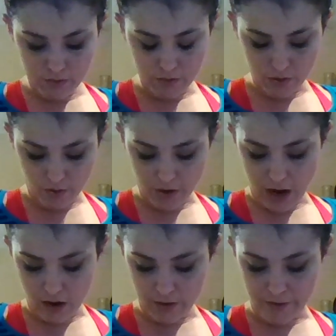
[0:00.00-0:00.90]
So
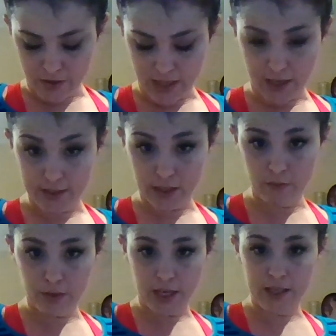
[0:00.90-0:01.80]
now everything is
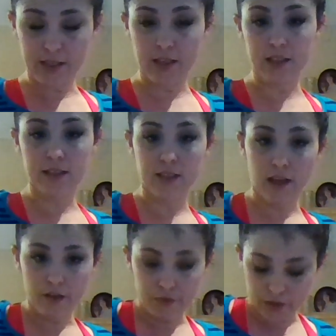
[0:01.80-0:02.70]
in place and it's
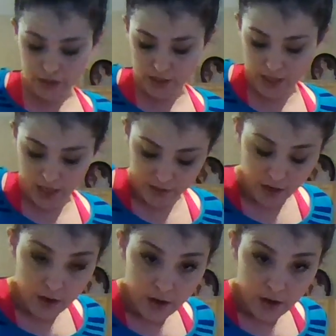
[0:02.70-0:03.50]
set for 6 days.